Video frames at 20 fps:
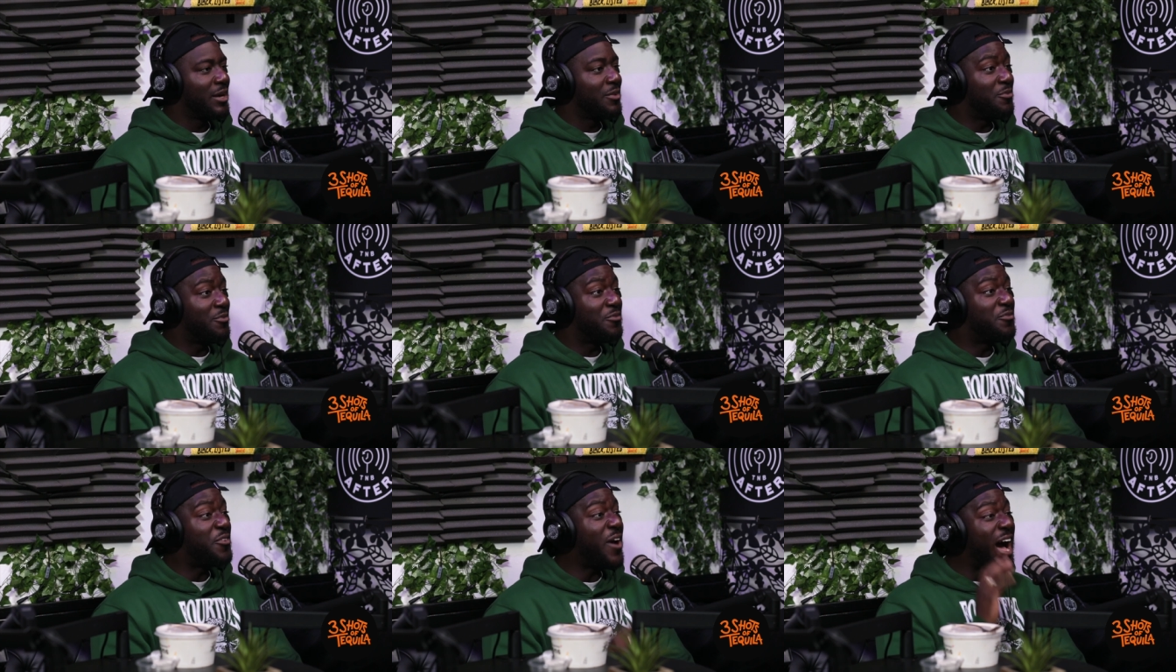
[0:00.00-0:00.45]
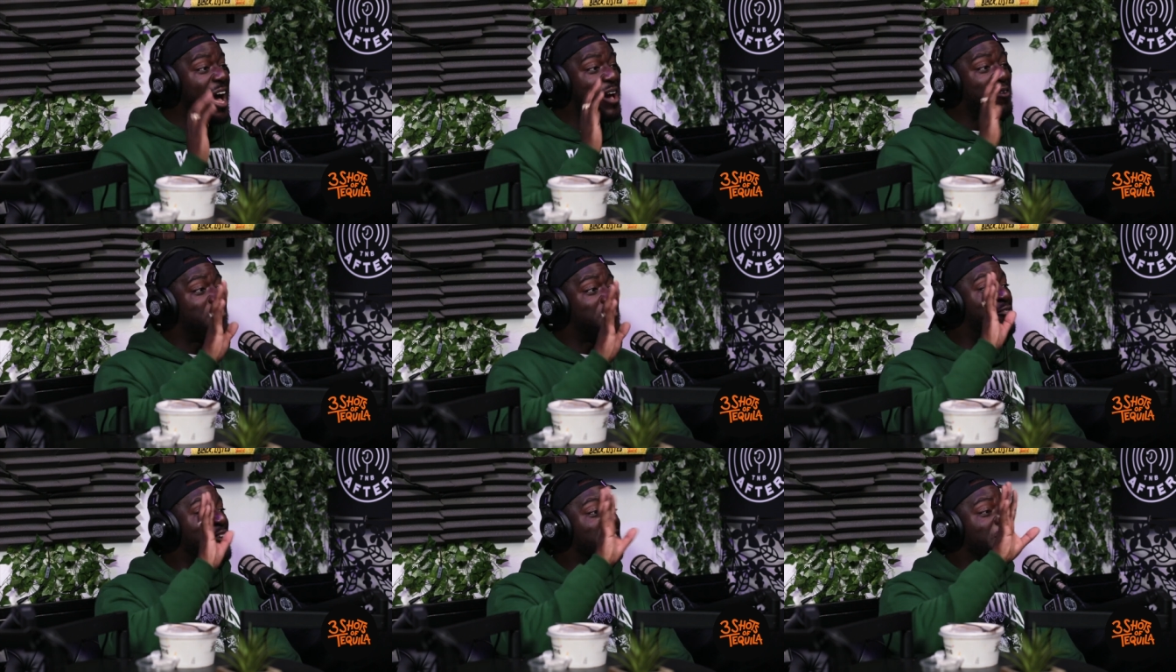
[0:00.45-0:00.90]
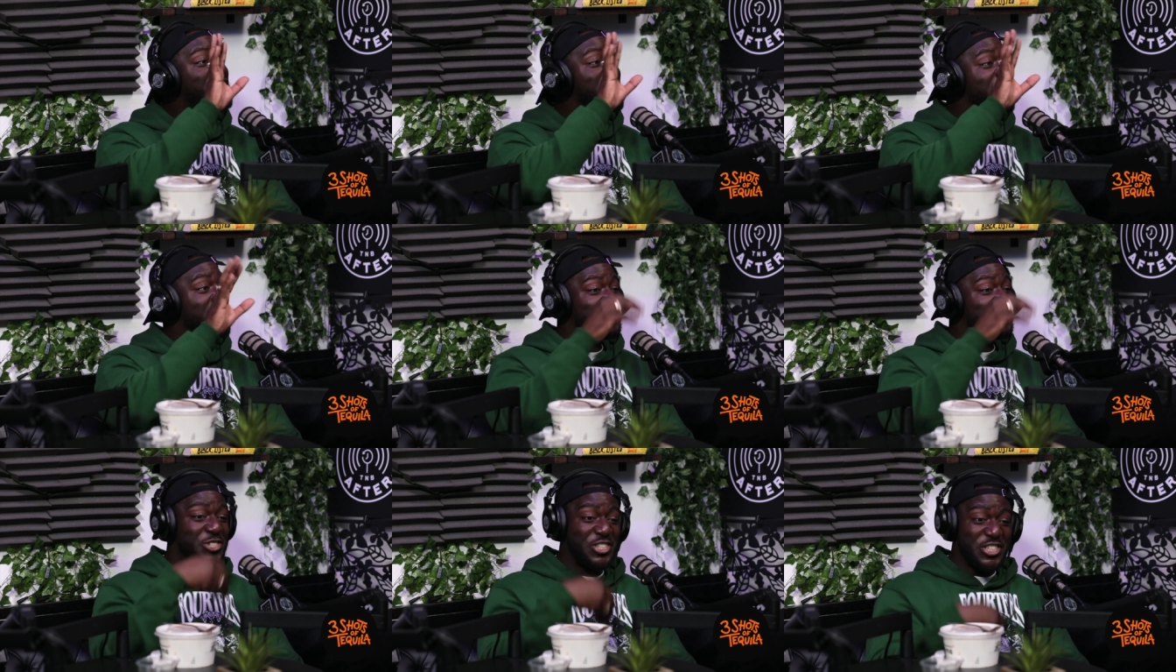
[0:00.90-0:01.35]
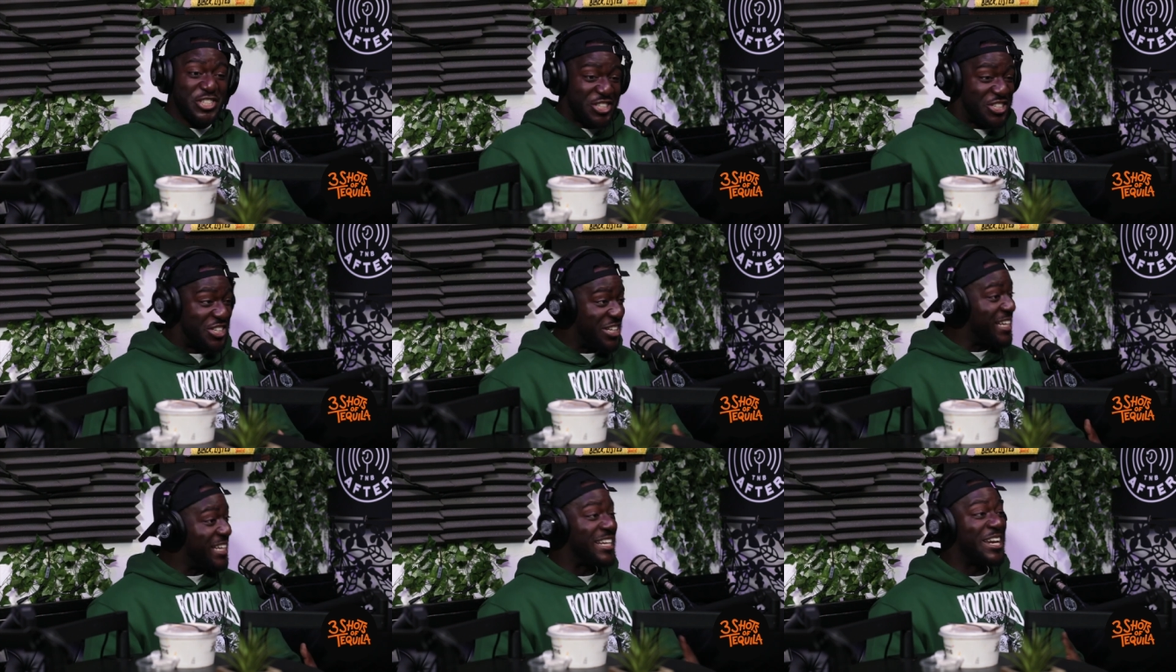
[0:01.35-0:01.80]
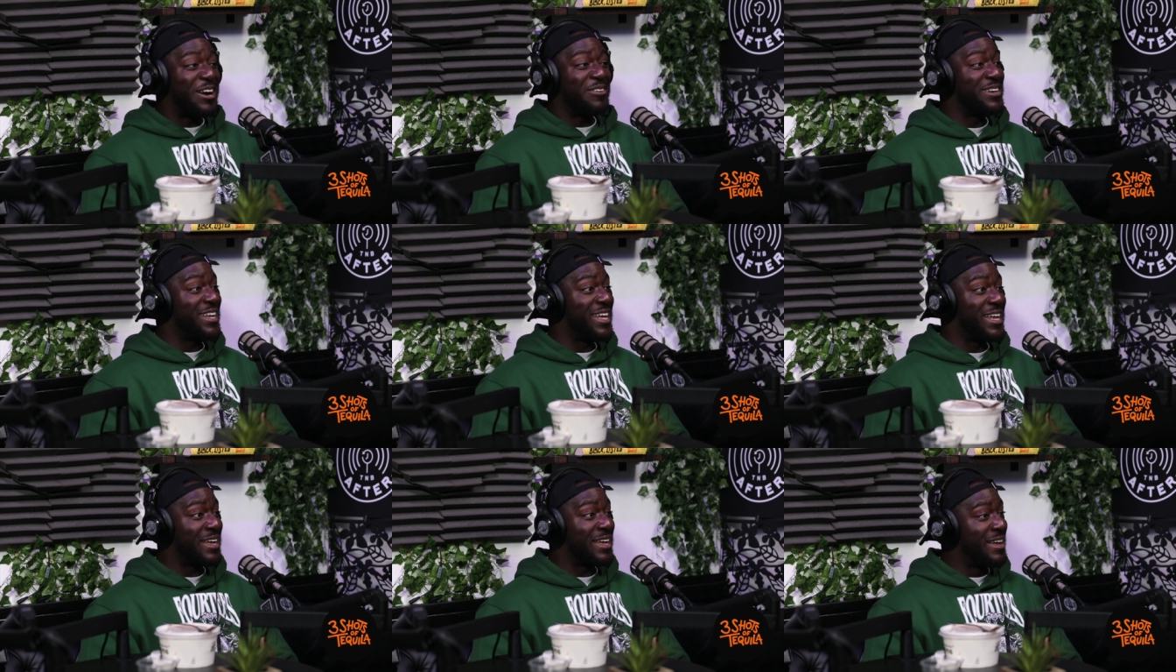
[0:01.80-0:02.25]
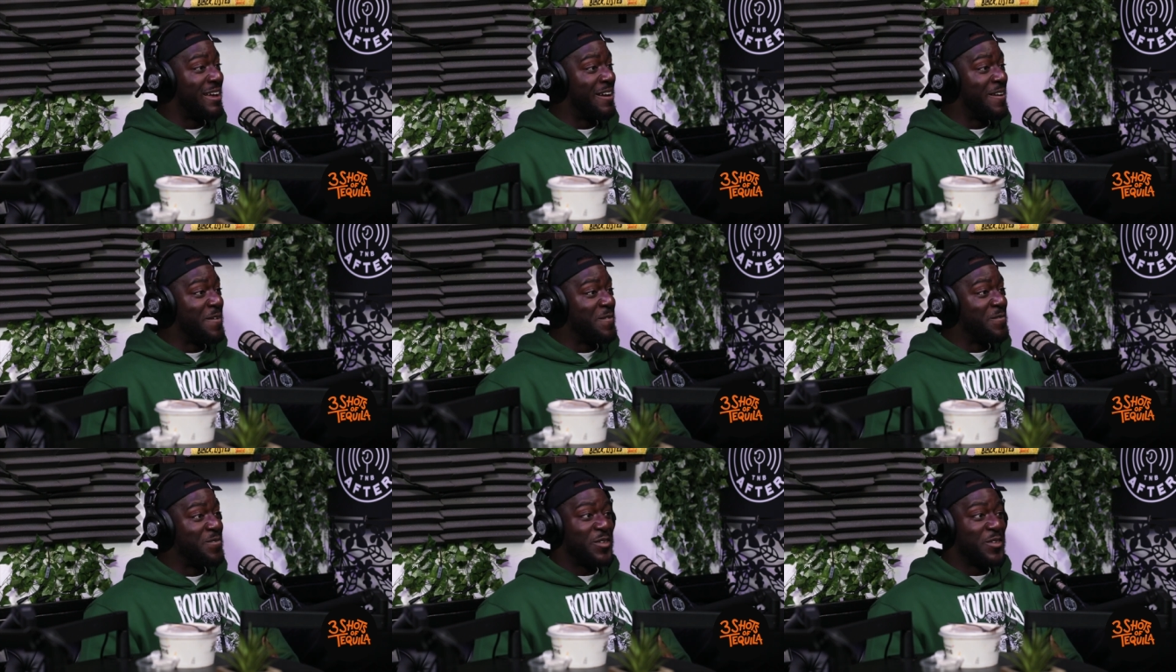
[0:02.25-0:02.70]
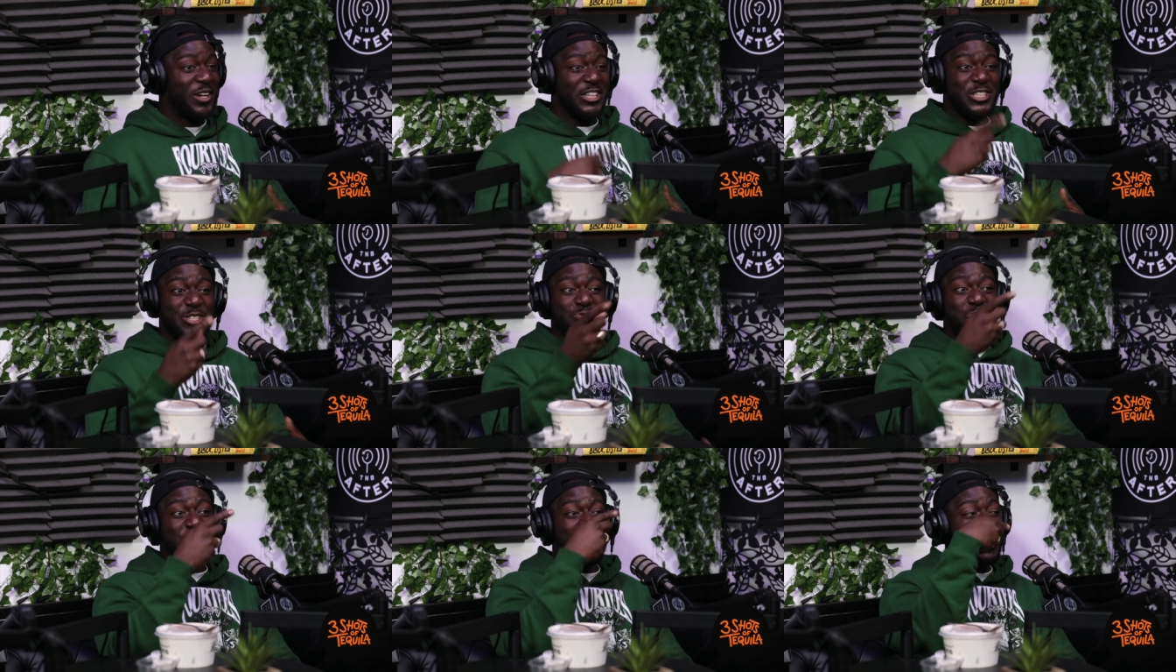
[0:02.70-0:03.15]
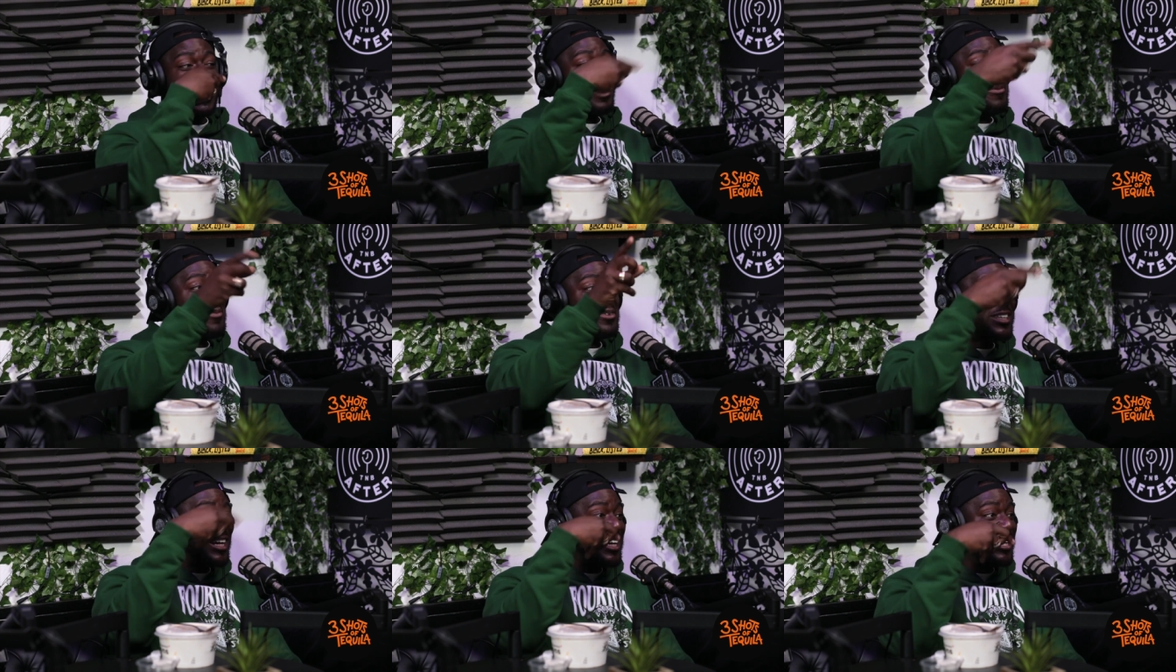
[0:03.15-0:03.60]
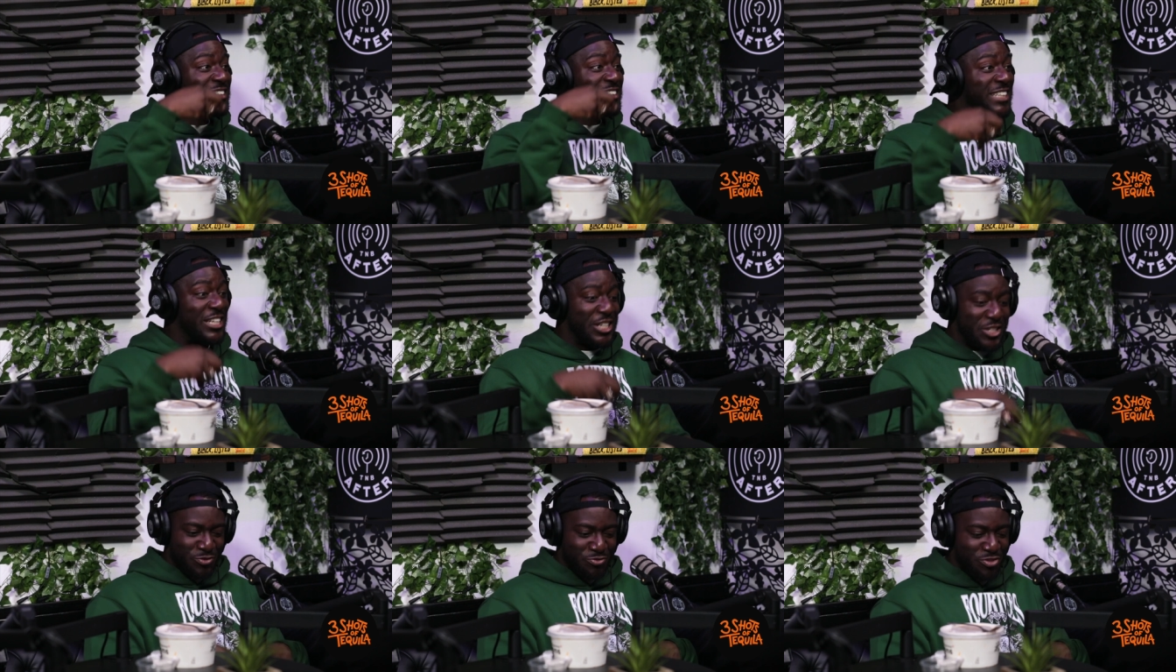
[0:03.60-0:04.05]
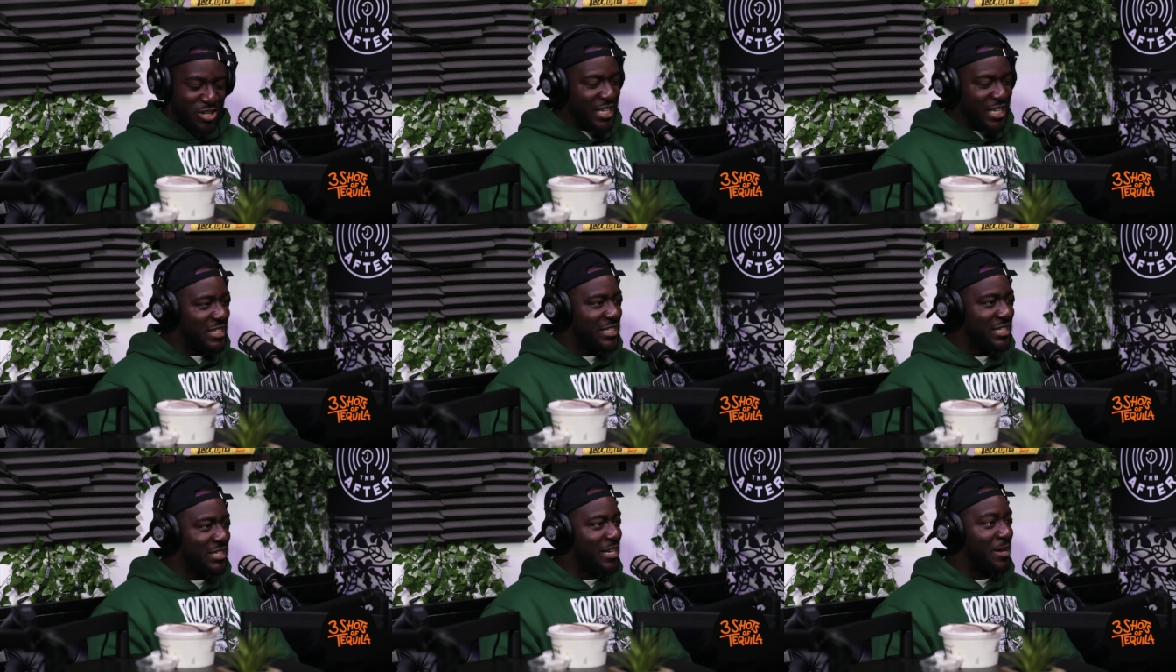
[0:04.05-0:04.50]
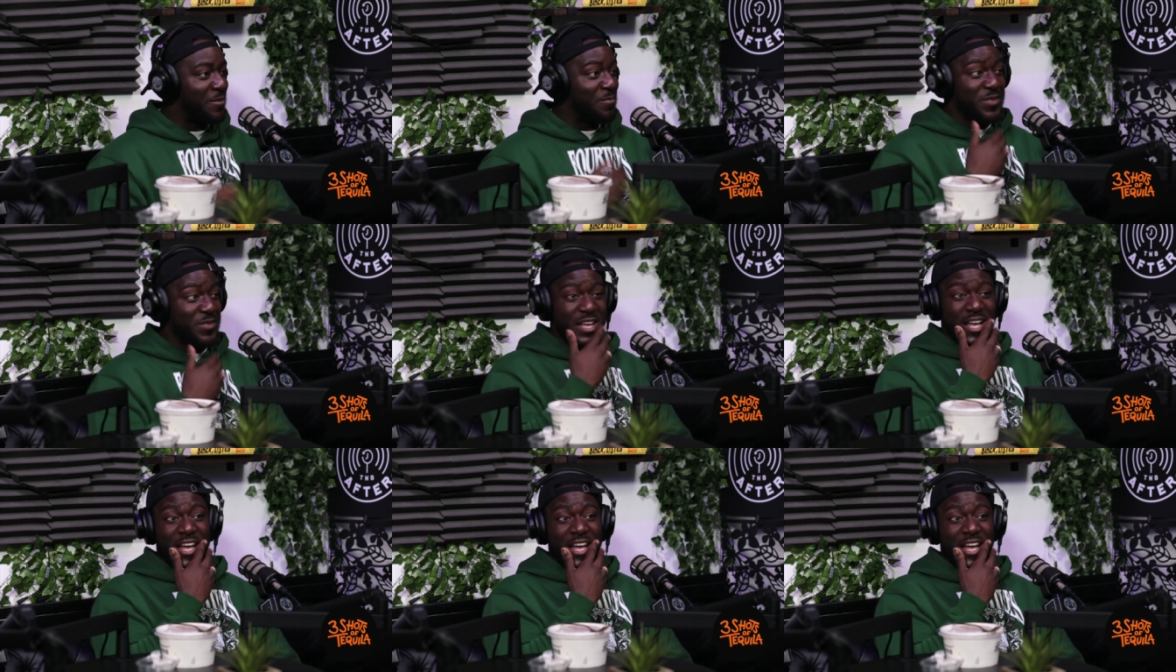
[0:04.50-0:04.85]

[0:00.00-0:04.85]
Five fishes was just chilling up there. While she's walking up and down the stage, just releasing them.